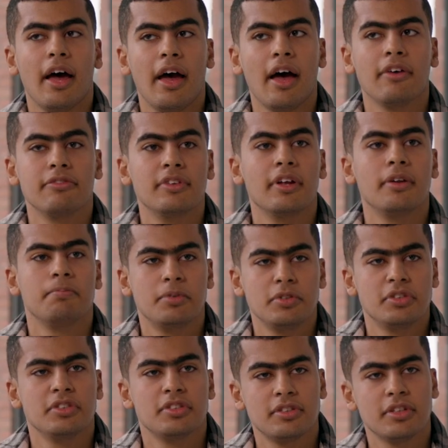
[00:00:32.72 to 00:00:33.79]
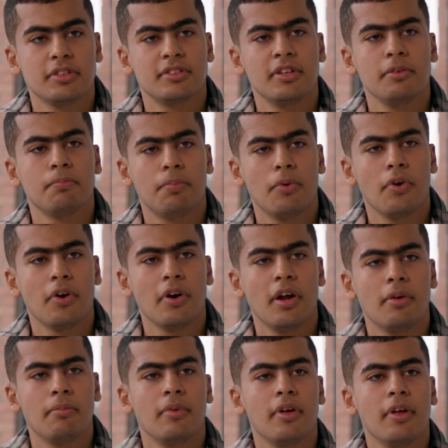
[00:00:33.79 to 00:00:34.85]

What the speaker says: I have done Princess Trust team program.